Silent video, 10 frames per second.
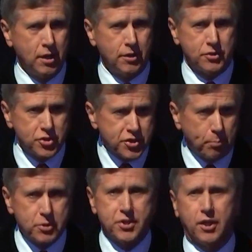Not just a
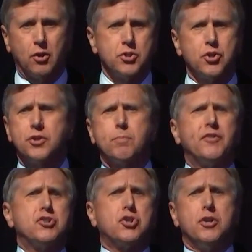particular church, but
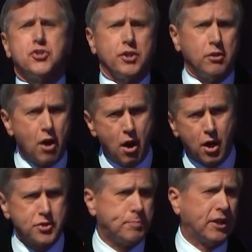the church at
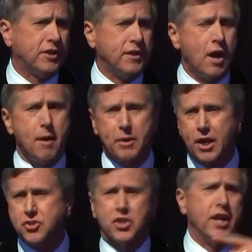large. Pick a
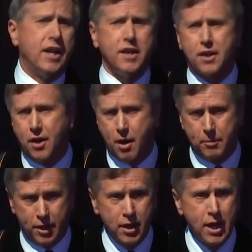denomination, any
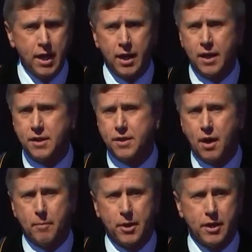denomination, any
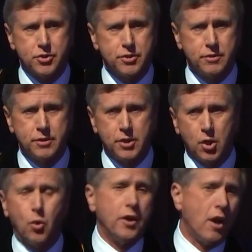denomination,
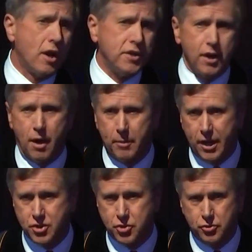or a non
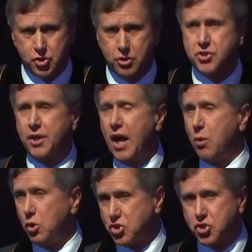denominational church, and I
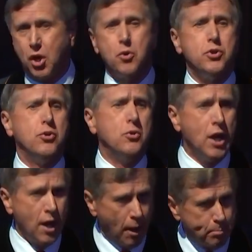will show you
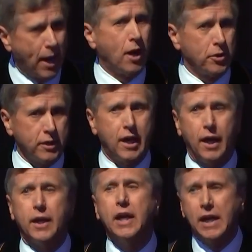a powder
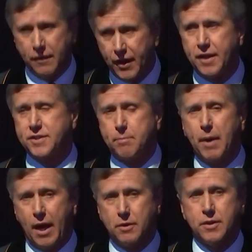keg that is
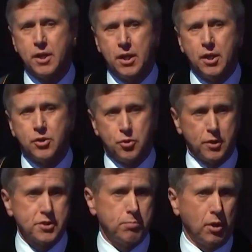about to
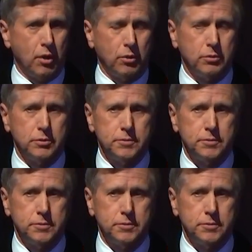explode.